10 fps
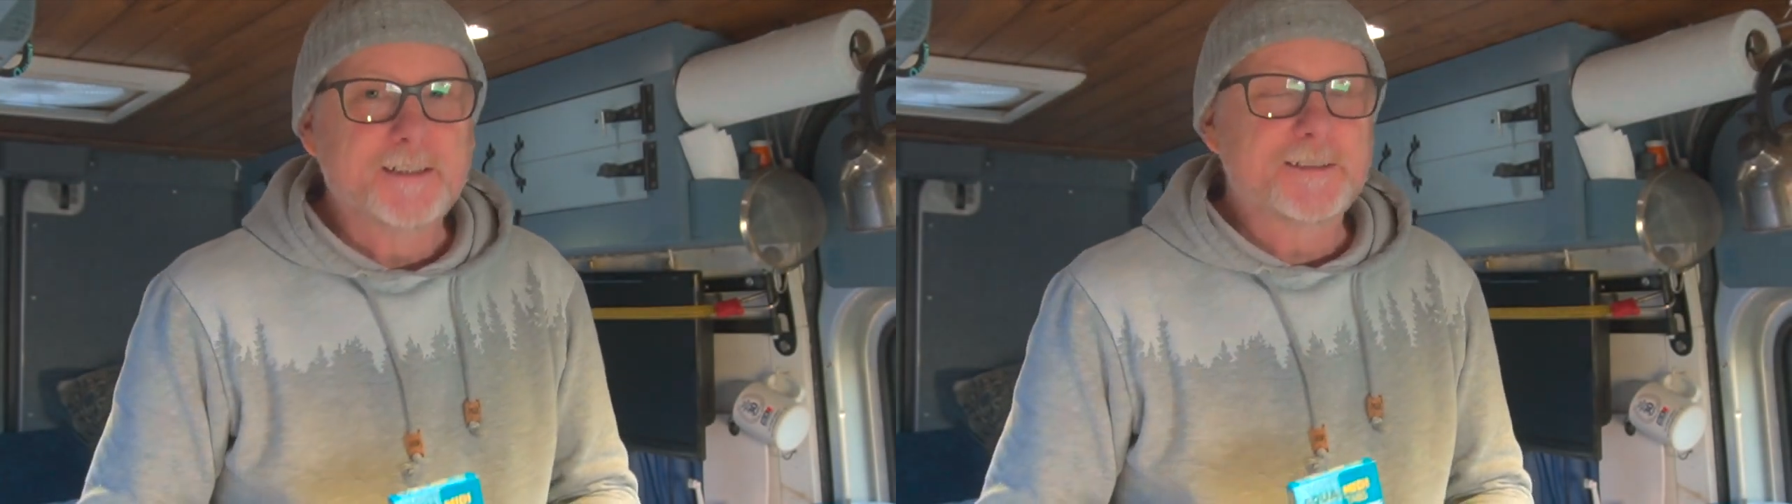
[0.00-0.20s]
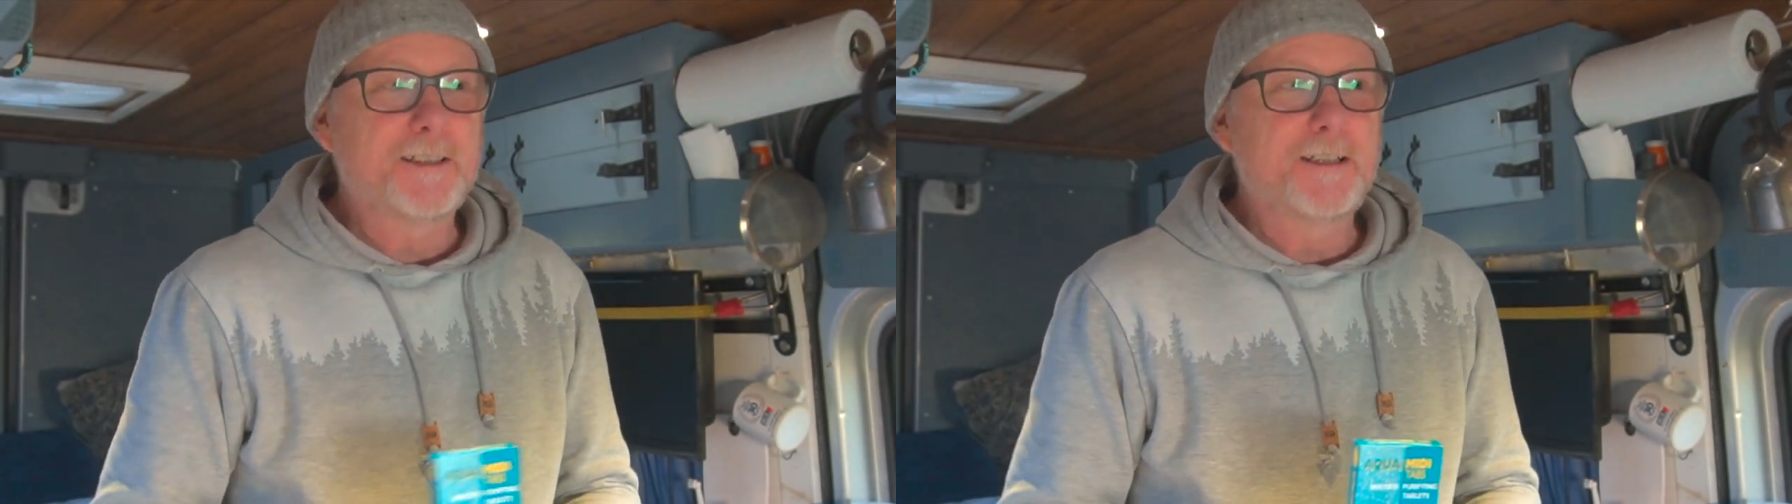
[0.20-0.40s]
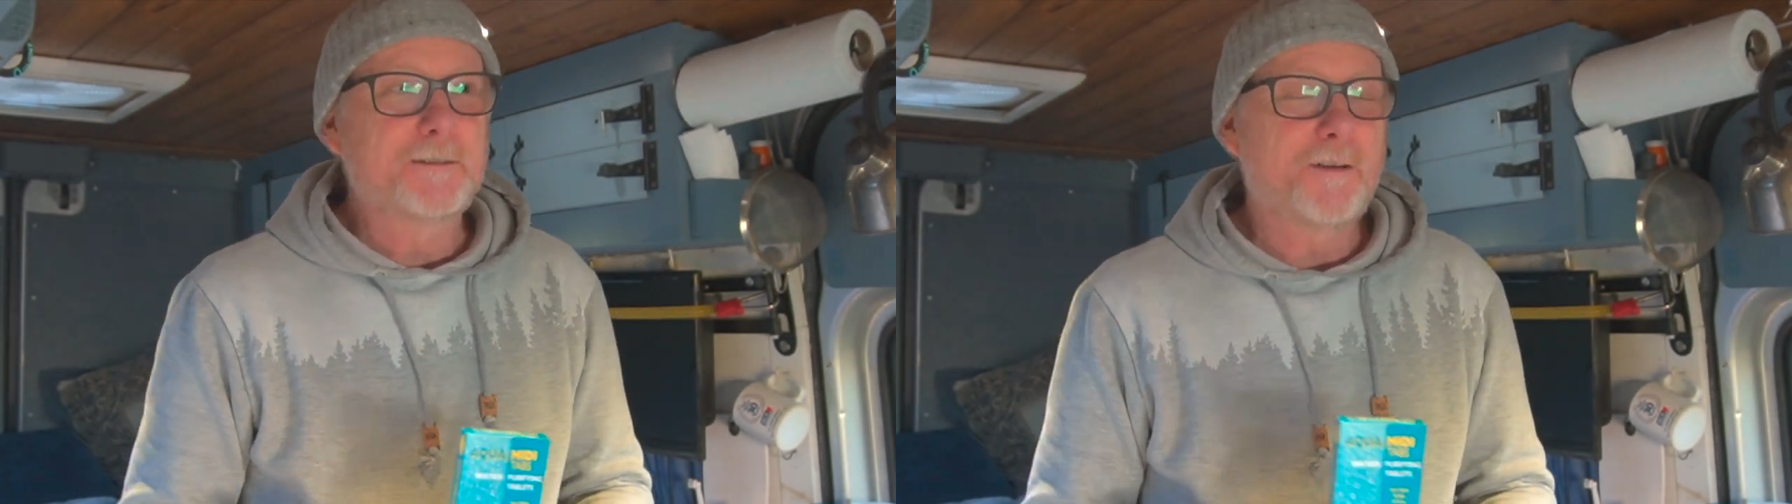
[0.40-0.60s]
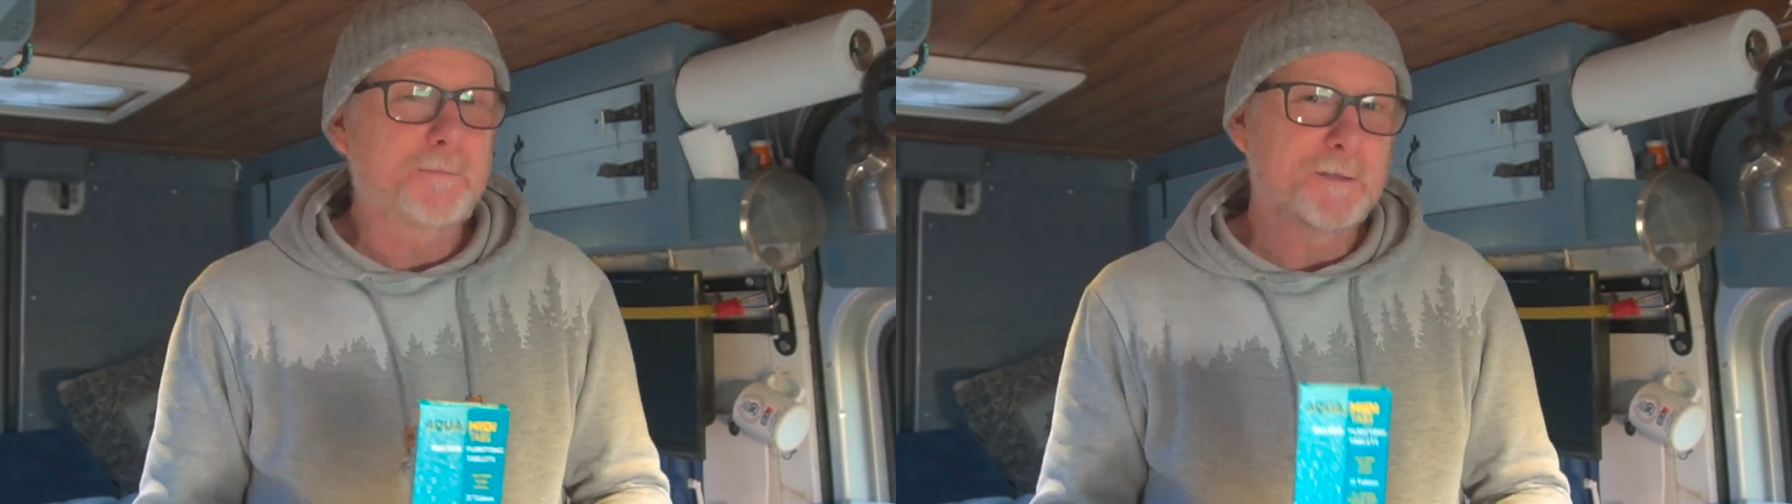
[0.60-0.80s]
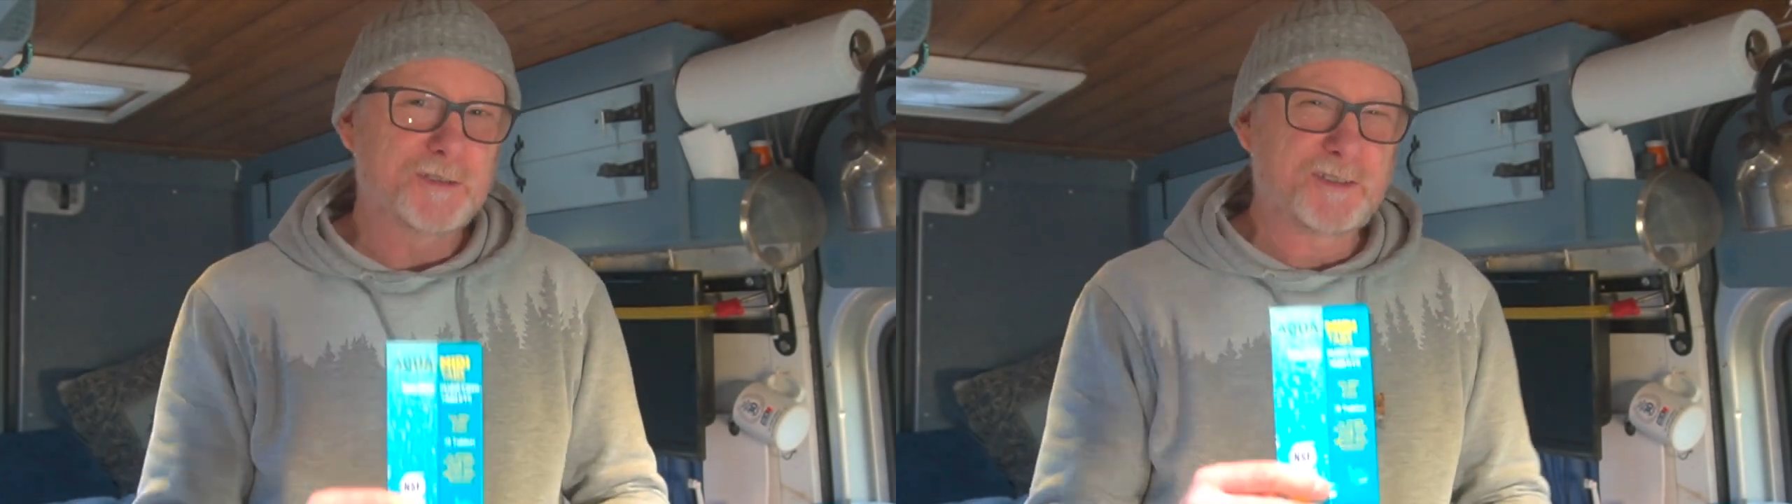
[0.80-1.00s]
so I
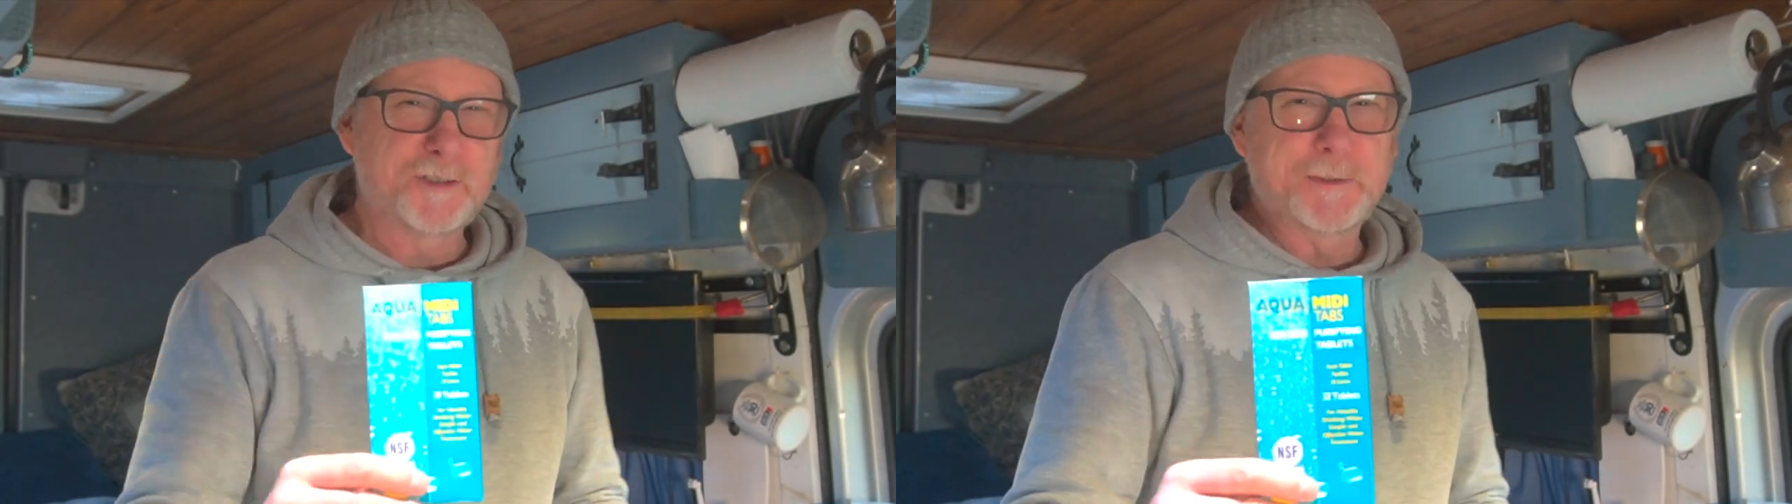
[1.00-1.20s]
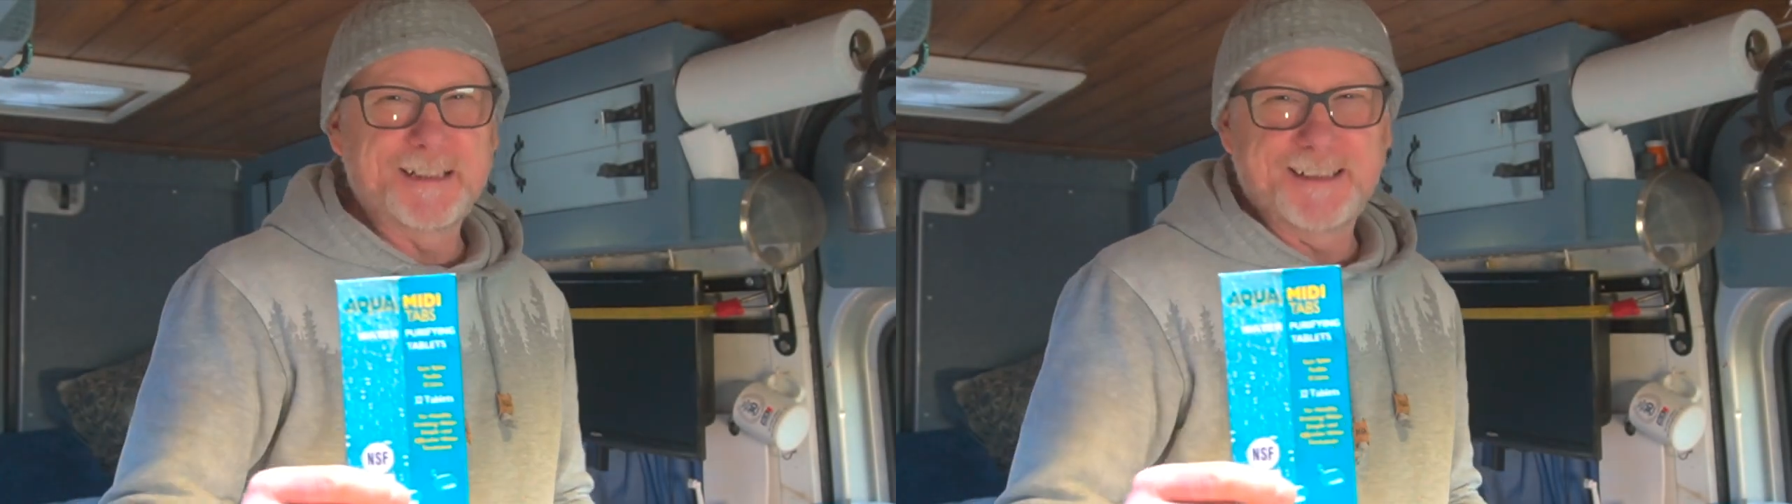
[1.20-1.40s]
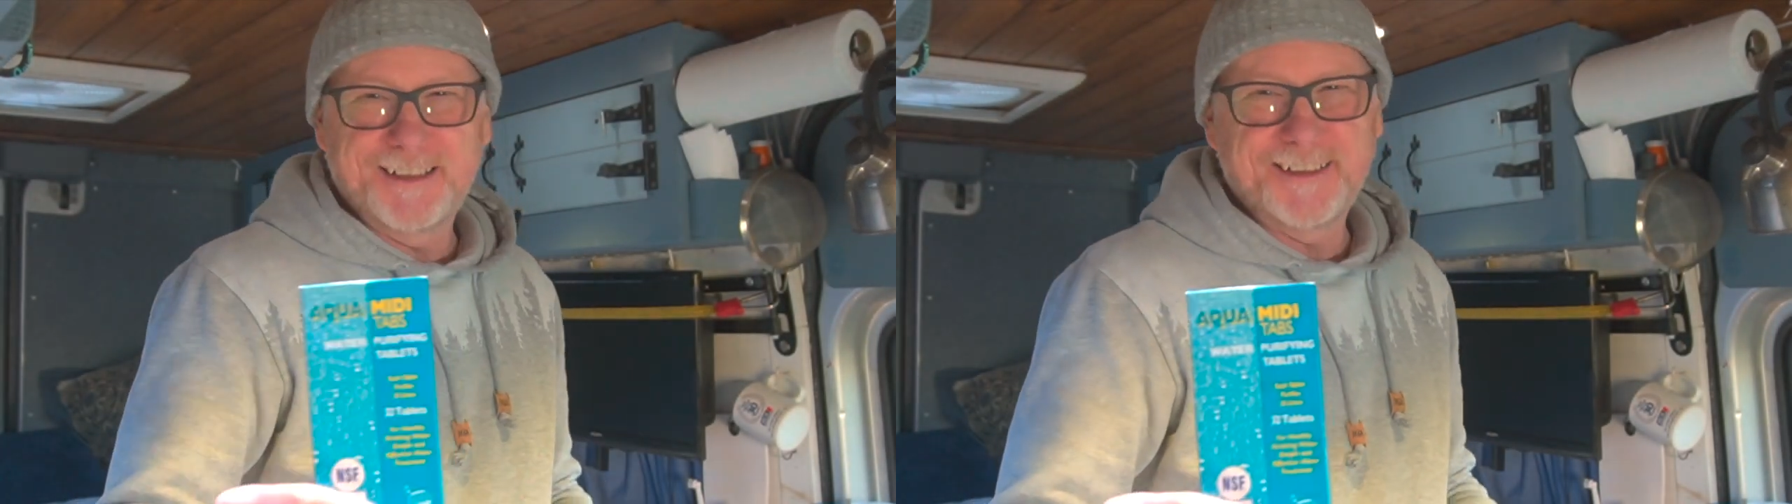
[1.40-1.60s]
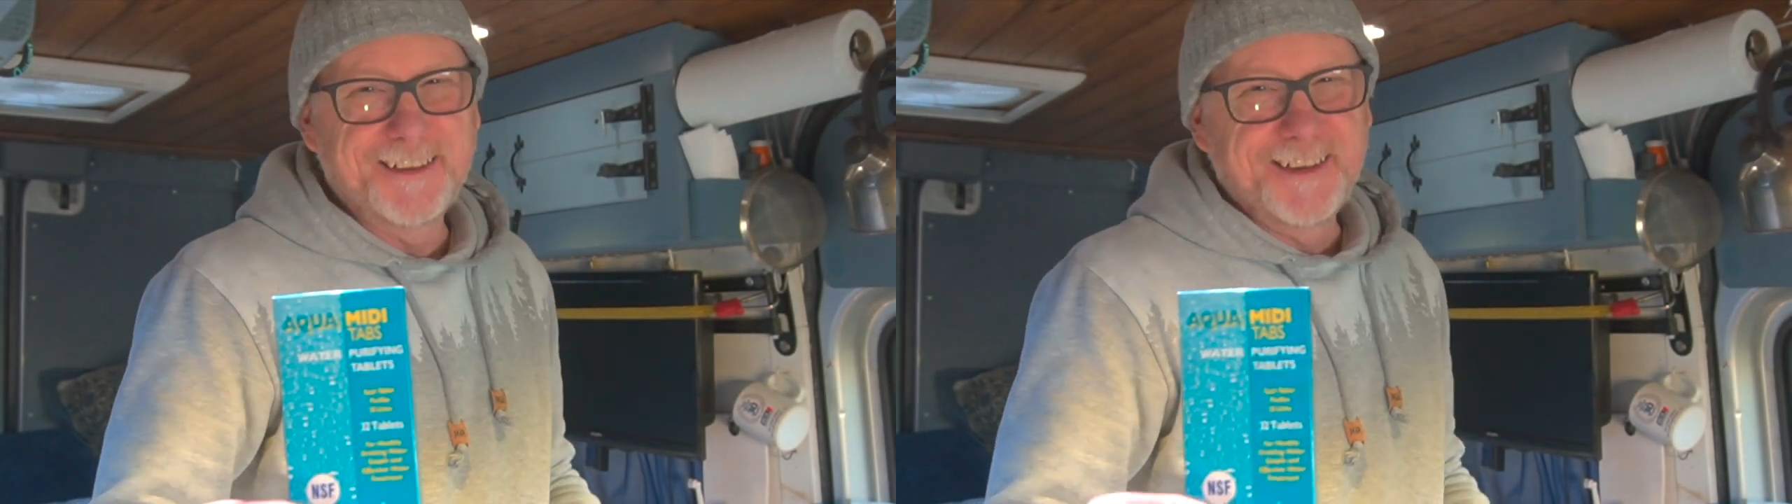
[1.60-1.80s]
put two in there.